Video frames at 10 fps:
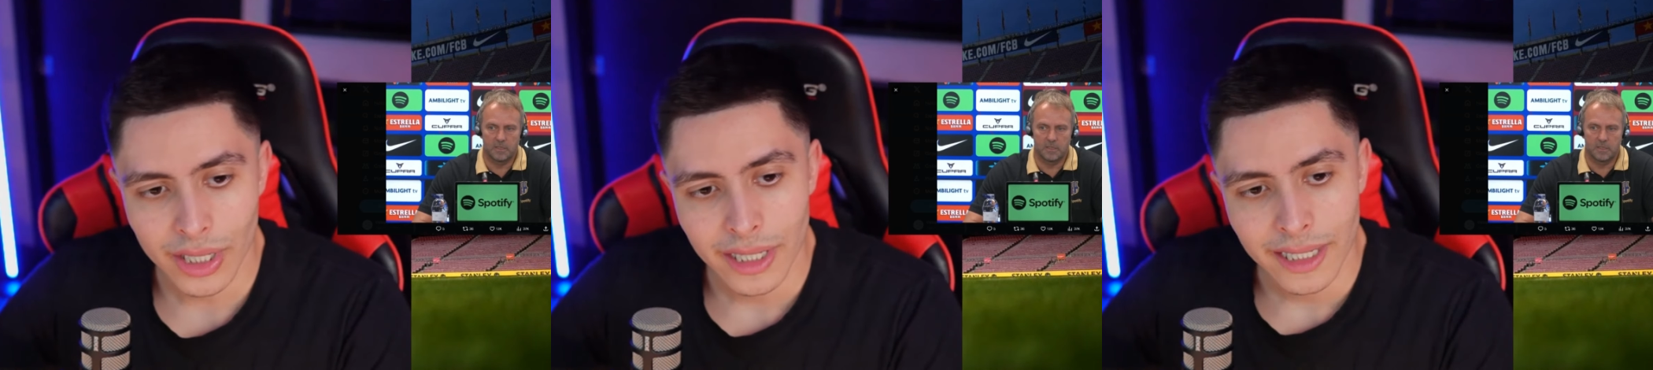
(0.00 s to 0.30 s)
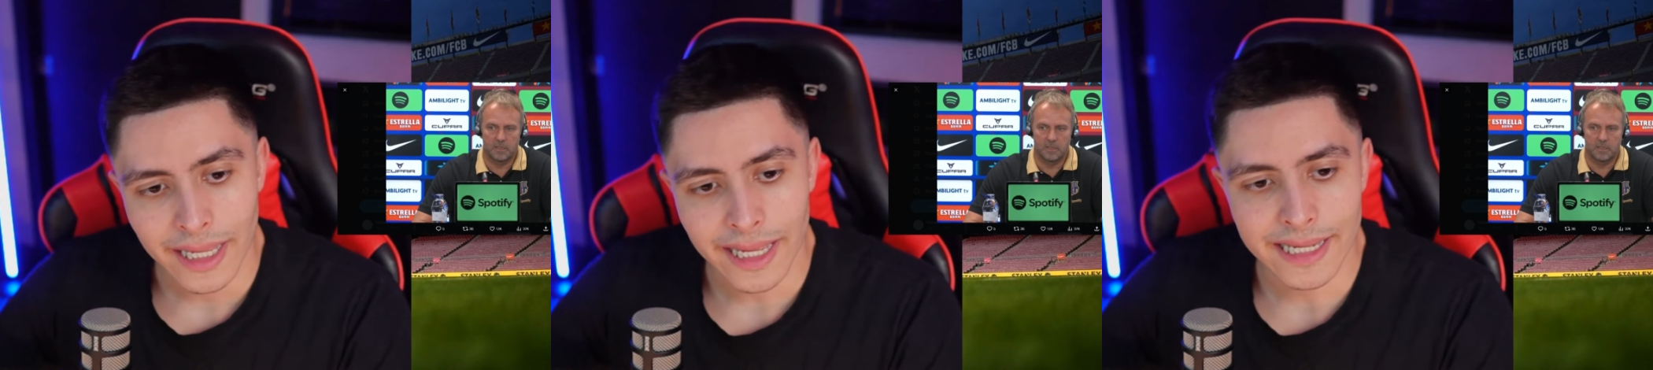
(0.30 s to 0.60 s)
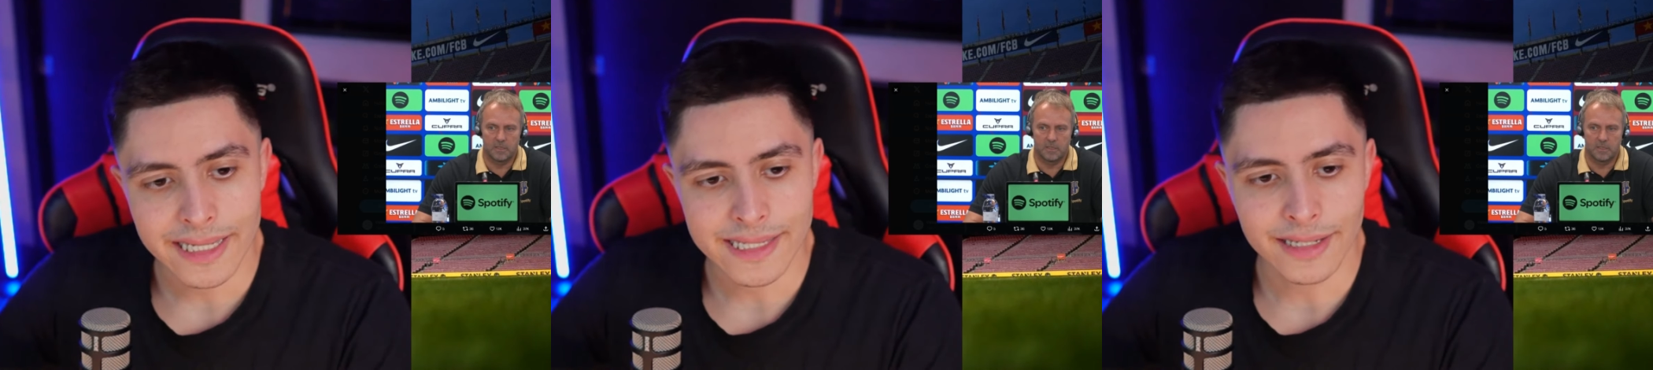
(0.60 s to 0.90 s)

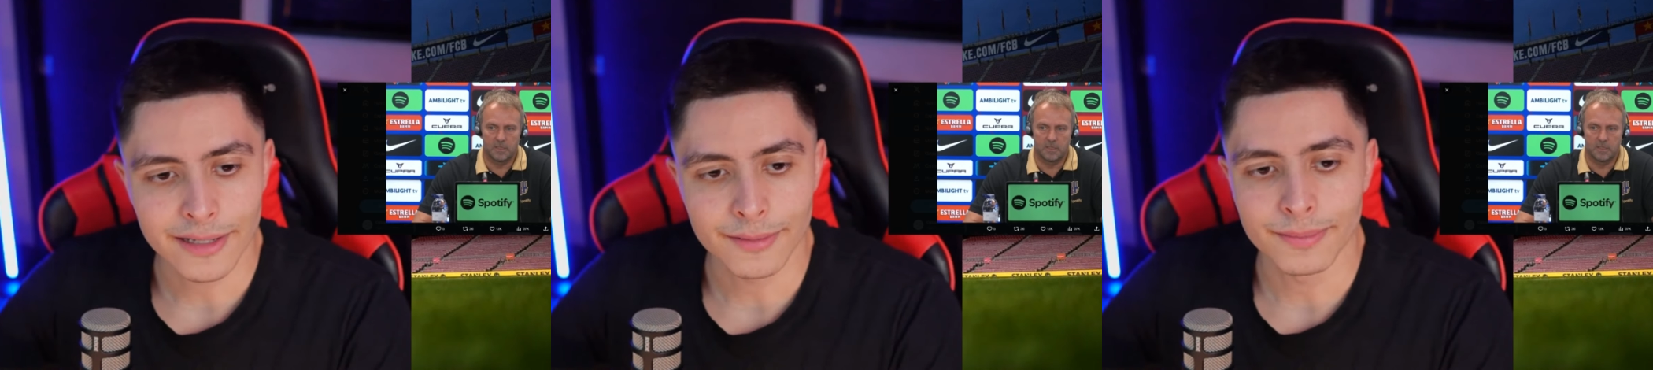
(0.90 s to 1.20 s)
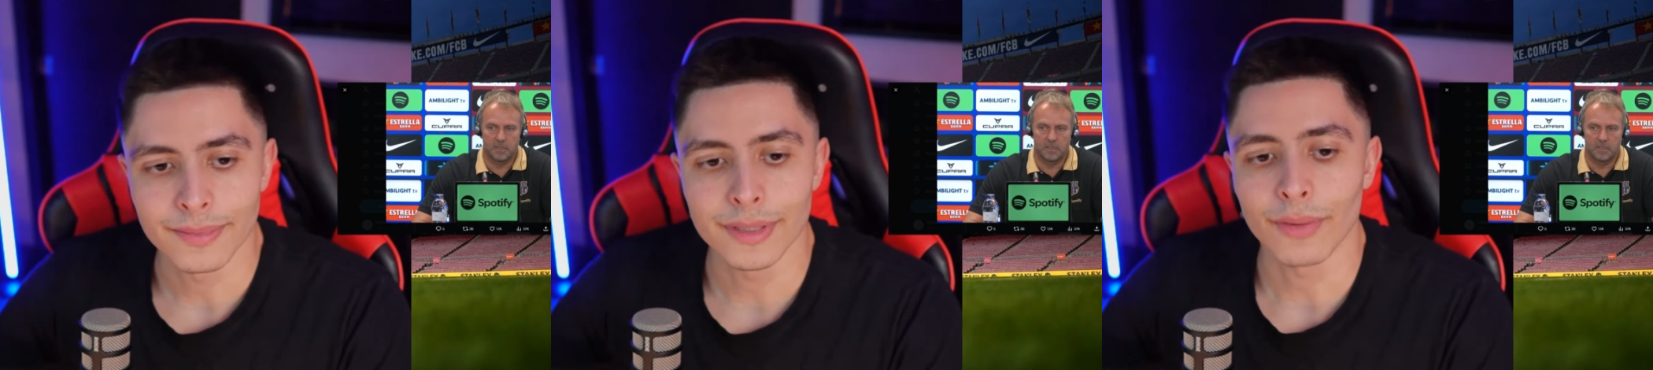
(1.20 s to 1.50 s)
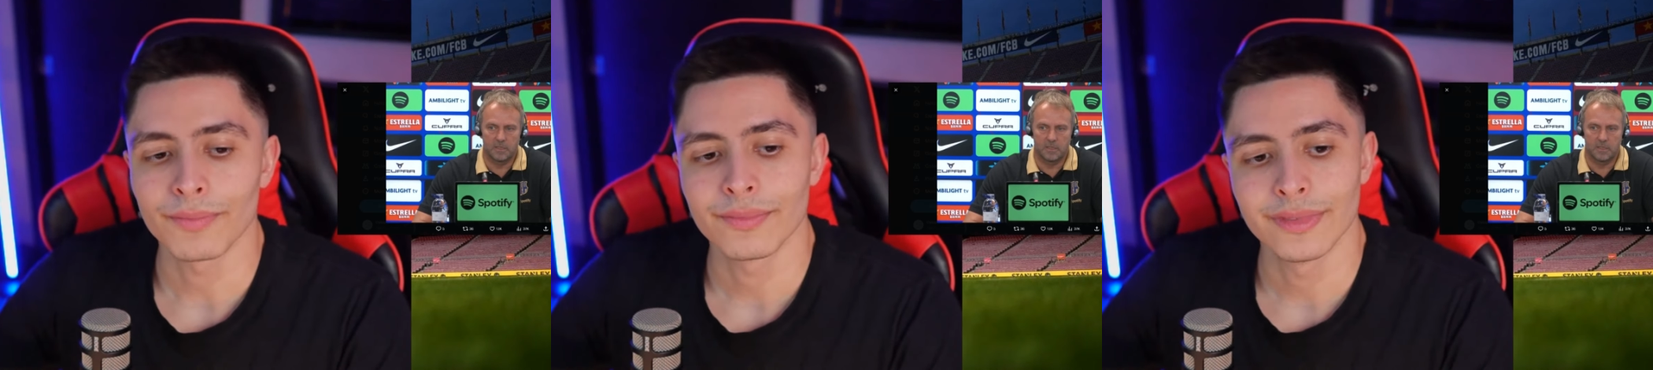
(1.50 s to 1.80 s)
Speaker 1: And, um, you know,
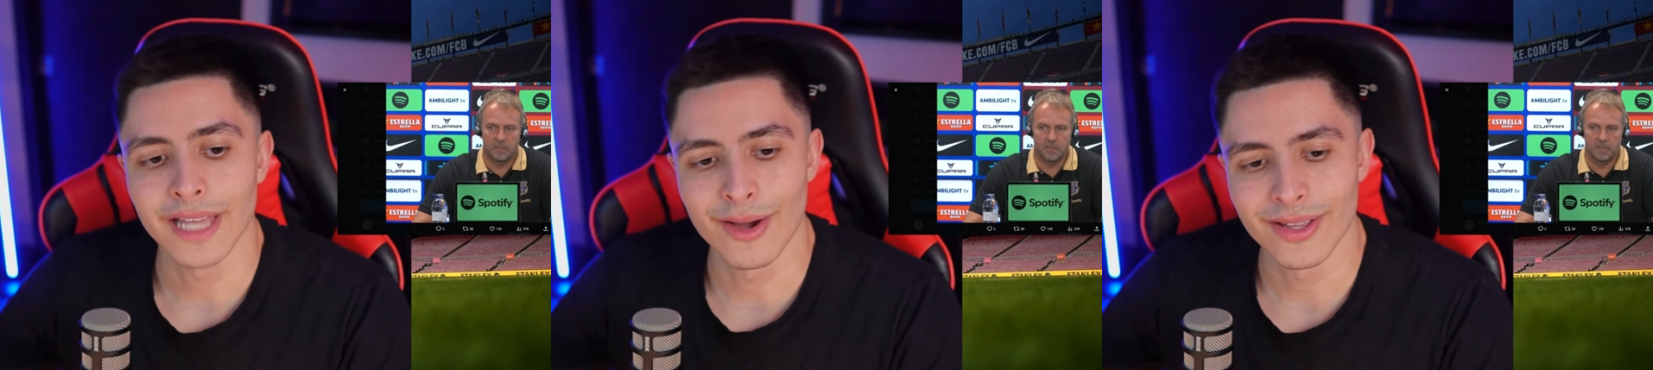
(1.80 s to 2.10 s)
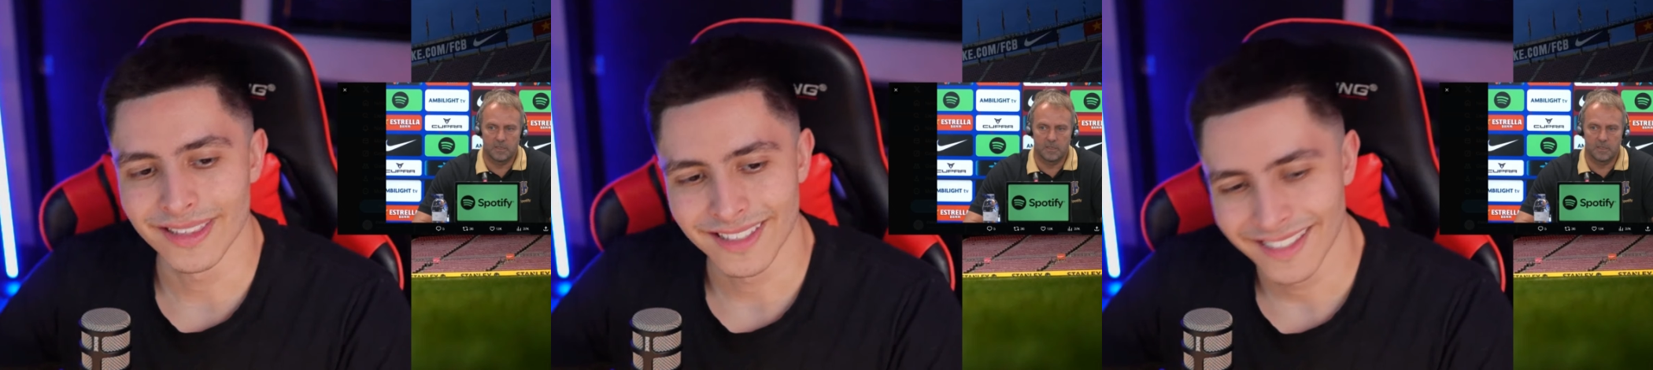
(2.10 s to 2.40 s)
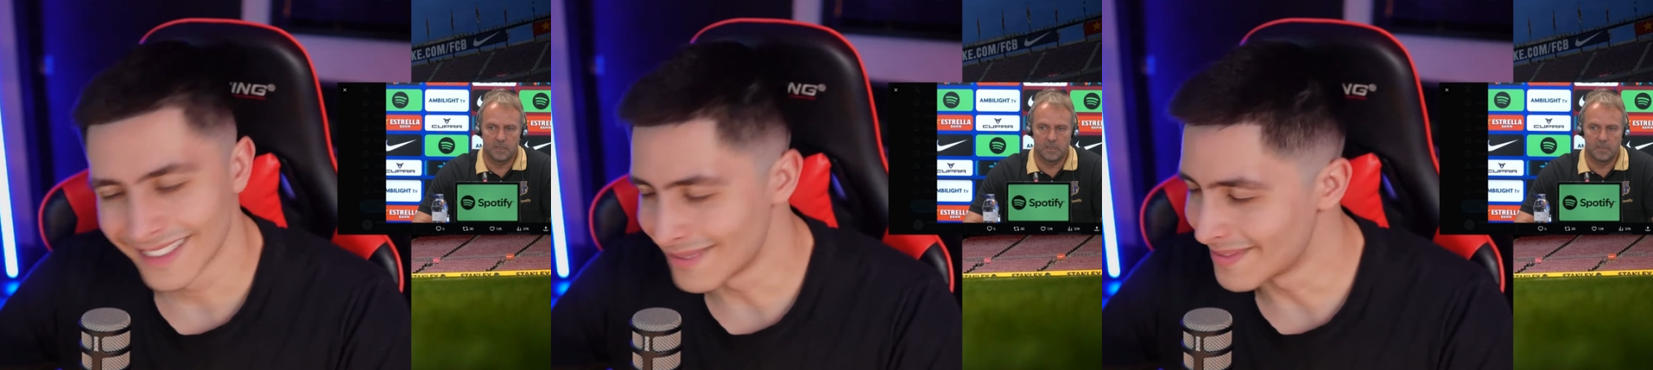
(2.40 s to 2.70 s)

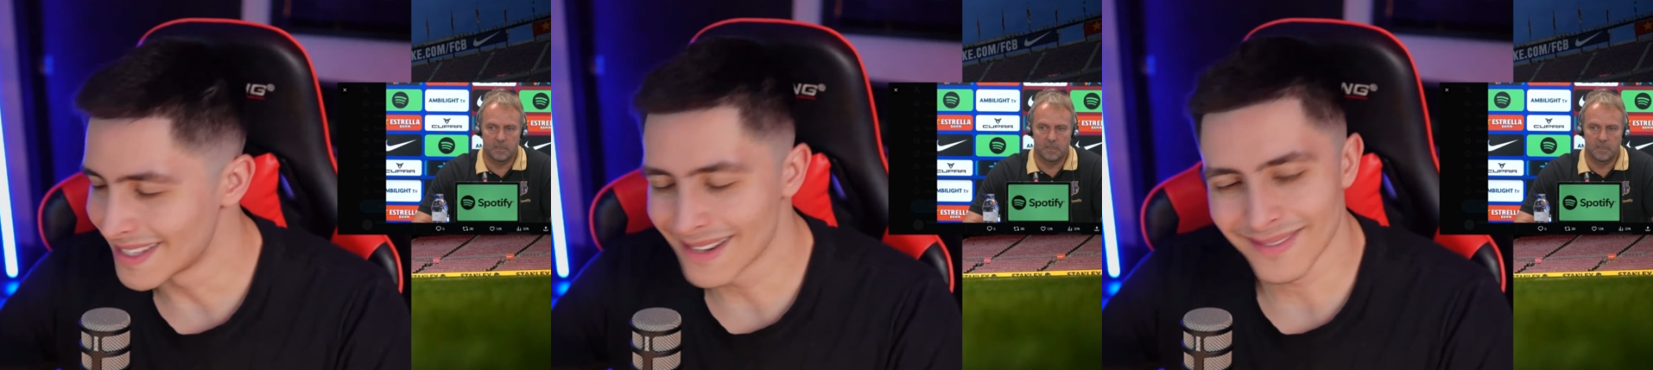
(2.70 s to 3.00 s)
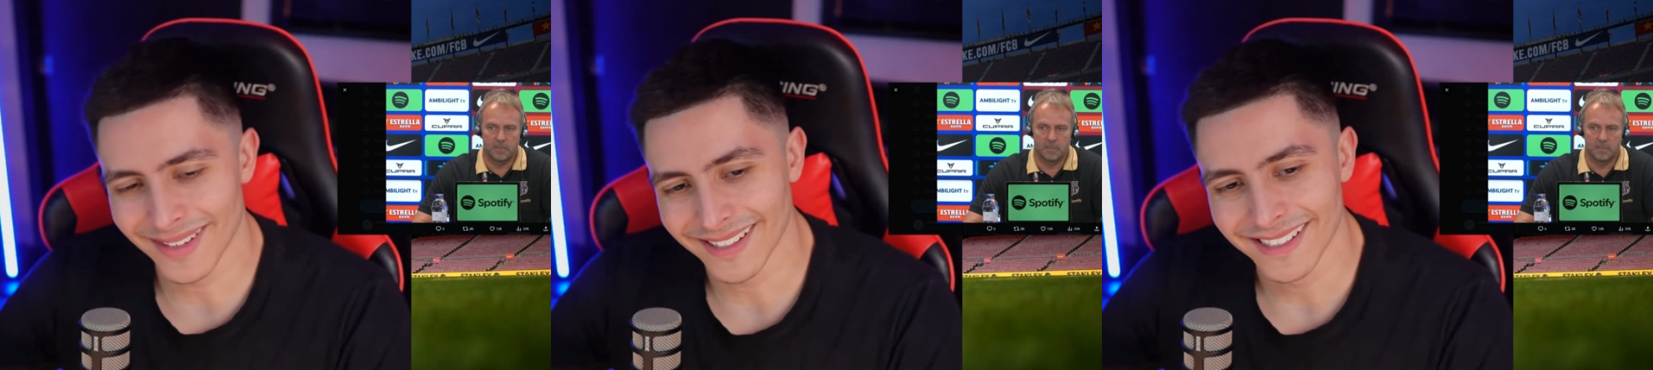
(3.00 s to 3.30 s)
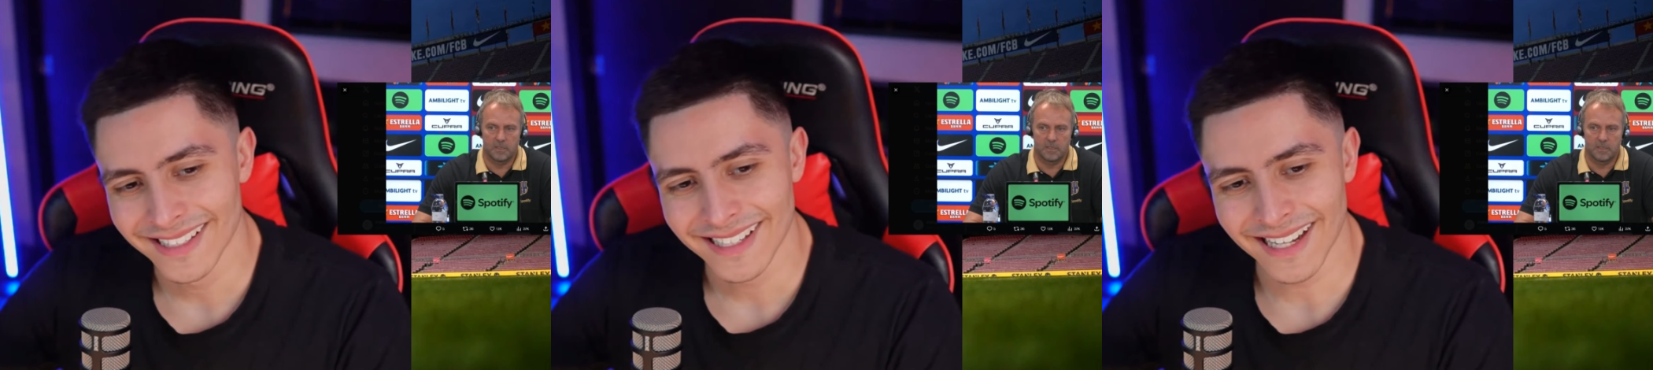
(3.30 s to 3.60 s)
Lamine Yamal
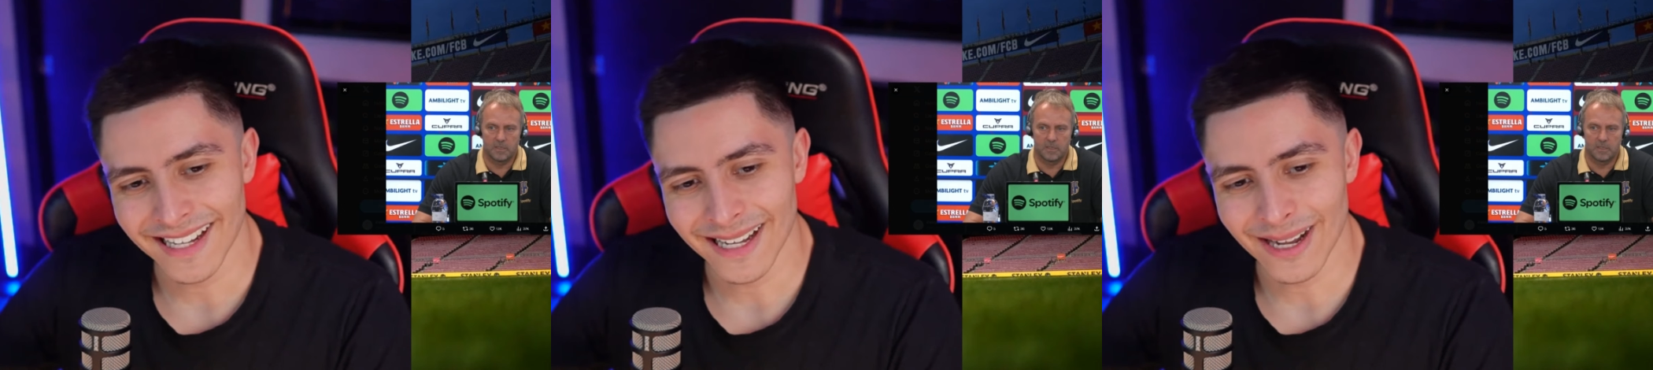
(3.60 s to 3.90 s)
uh,